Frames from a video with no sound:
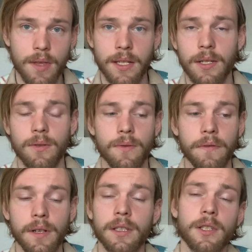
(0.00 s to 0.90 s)
that you
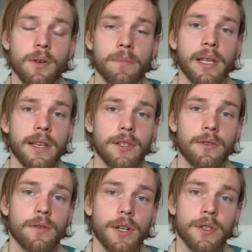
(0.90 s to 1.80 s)
feel that you can place
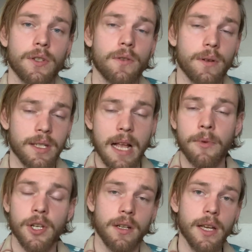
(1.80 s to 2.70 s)
your trust or
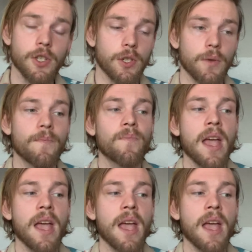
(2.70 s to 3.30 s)
establish a connection to,